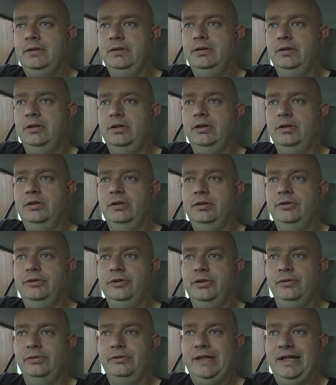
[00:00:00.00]
All
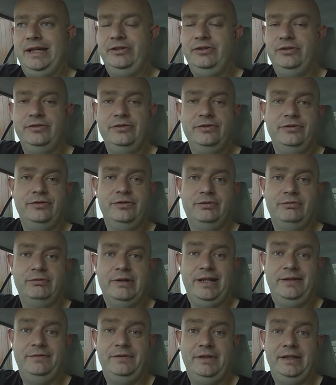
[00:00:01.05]
donations
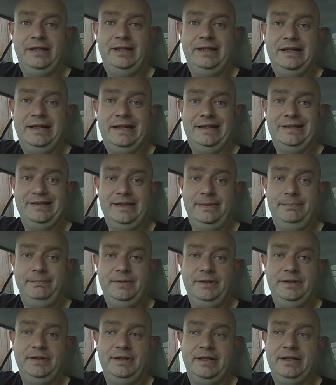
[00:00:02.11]
gratefully
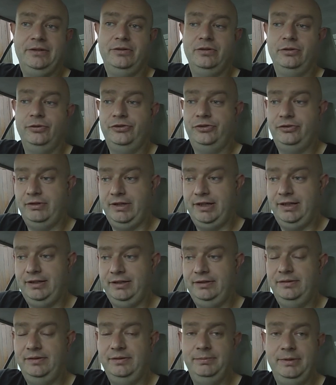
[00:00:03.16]
accepted and go straight
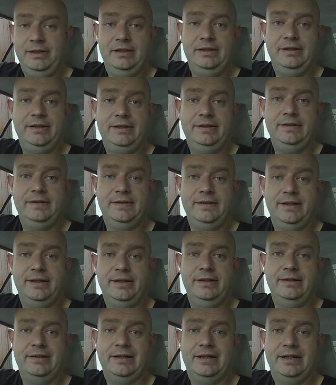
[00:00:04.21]
into building
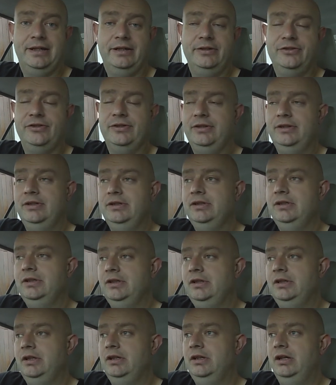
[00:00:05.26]
the cars.
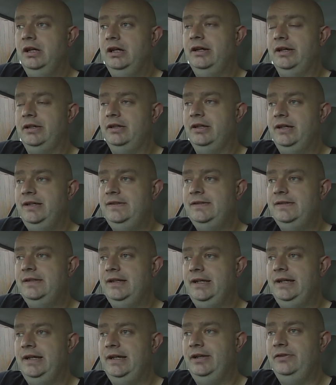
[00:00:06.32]
Alright guys,
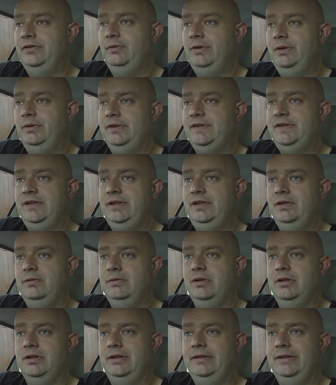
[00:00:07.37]
so we will see you
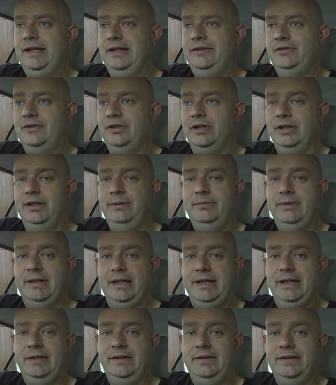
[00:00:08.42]
all next time,
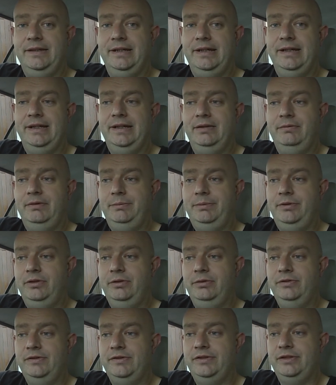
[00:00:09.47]
and we'll be
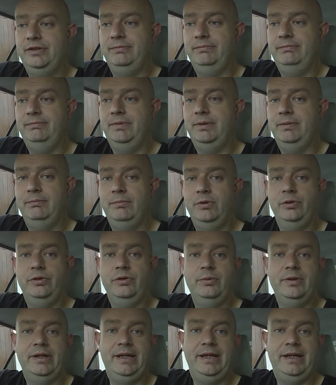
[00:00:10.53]
doing some
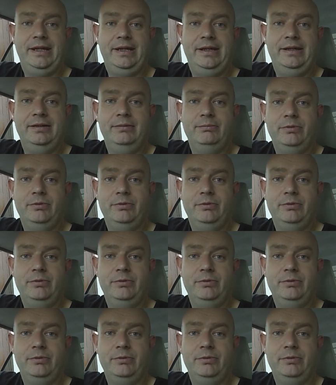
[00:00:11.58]
motorway